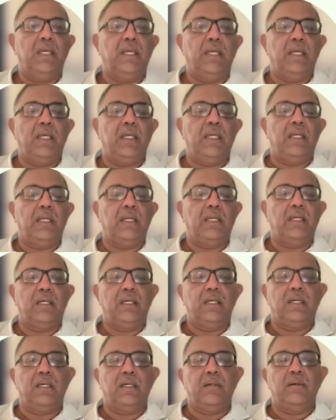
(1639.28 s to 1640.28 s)
and
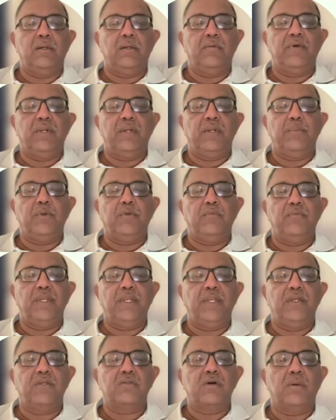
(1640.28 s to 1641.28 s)
development of
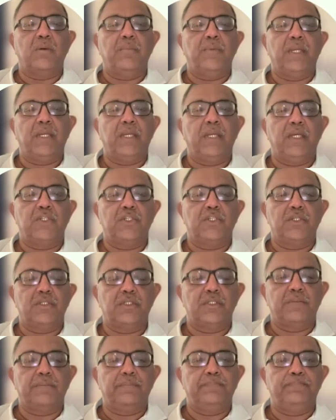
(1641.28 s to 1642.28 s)
various
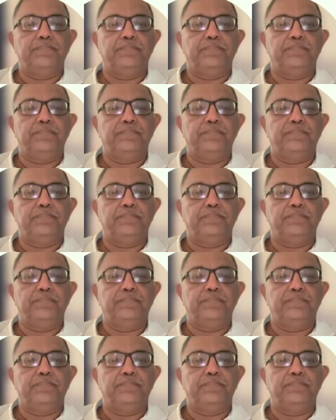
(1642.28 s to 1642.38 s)
complications.